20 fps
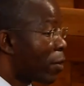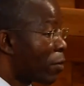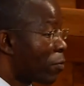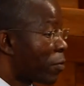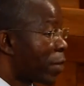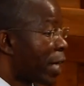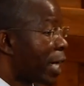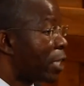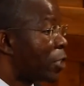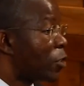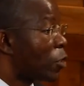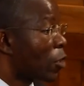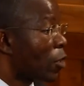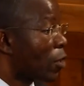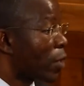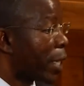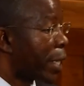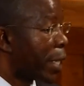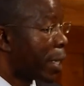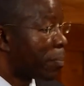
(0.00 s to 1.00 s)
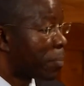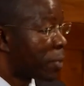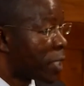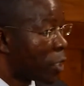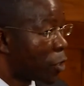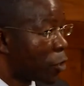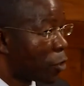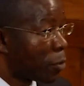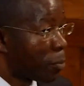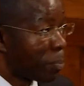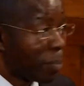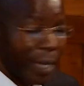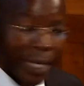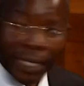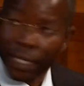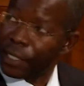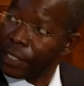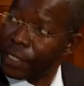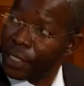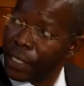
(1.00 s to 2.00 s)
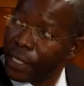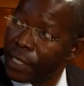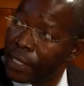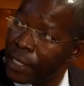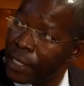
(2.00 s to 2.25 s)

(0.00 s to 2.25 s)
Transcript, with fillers: of cultural adaptation practices.